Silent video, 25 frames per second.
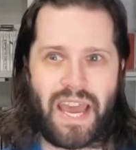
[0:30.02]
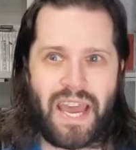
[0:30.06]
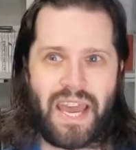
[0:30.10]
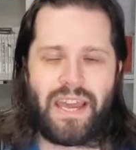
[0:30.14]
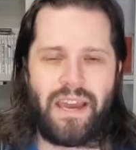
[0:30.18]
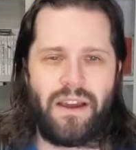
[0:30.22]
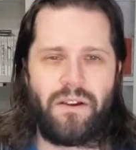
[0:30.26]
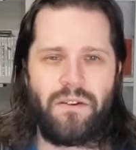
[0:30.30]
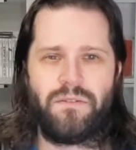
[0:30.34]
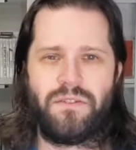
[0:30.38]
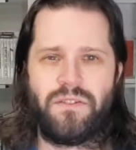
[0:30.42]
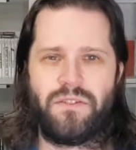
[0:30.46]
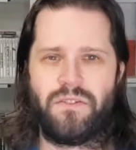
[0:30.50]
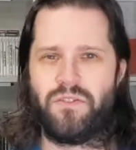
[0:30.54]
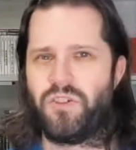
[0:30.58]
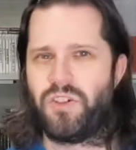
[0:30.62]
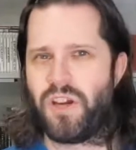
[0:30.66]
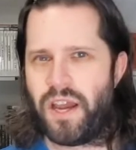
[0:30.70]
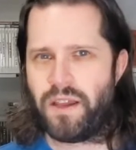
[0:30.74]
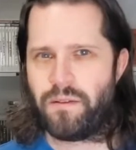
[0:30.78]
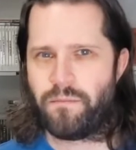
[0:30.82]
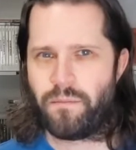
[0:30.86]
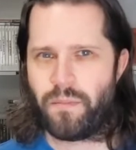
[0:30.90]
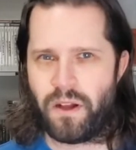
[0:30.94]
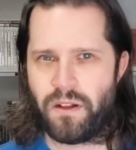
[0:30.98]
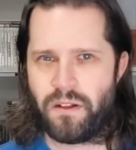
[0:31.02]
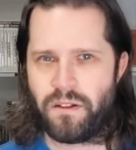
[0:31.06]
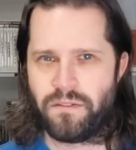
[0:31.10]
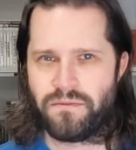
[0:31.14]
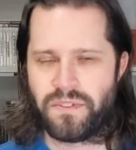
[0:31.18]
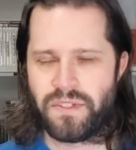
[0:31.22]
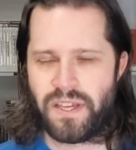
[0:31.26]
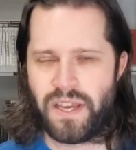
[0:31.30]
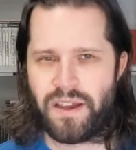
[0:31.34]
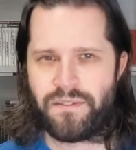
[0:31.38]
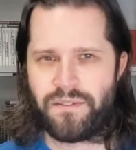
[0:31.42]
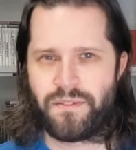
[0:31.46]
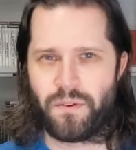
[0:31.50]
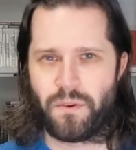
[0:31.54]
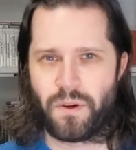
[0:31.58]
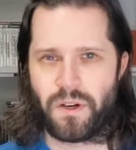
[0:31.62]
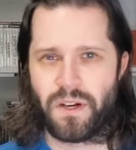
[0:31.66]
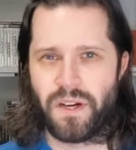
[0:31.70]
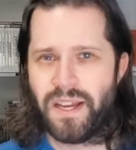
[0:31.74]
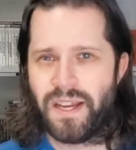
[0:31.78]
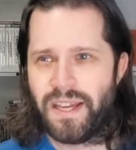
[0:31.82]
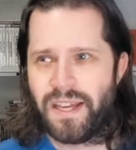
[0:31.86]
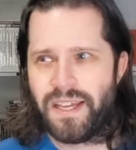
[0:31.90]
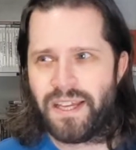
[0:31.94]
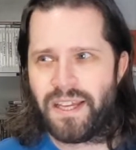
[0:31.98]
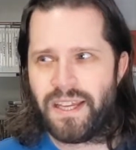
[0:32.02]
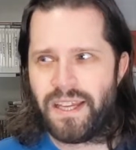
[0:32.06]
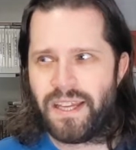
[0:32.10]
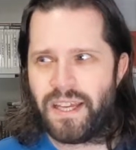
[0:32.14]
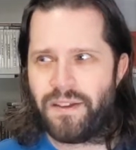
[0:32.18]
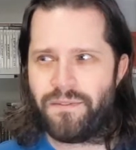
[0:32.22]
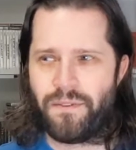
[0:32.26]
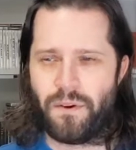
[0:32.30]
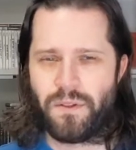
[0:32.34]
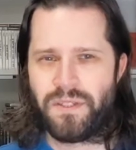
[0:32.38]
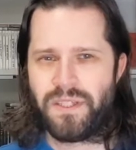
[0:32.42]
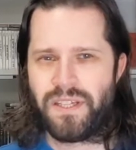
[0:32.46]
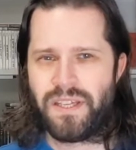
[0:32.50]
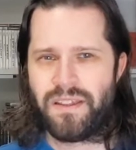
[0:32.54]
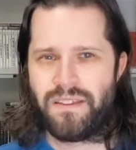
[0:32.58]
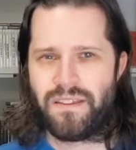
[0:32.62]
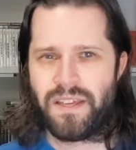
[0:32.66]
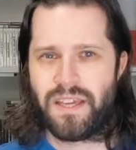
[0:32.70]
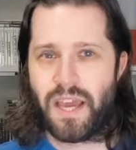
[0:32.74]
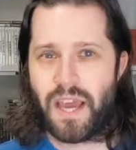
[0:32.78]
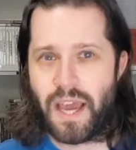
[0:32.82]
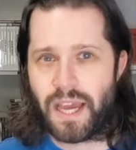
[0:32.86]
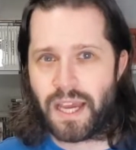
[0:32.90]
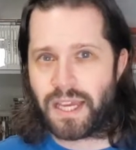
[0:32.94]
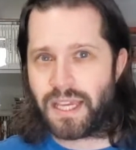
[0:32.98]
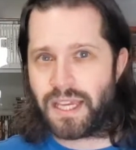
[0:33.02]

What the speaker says: out this giant ball of death, or if only the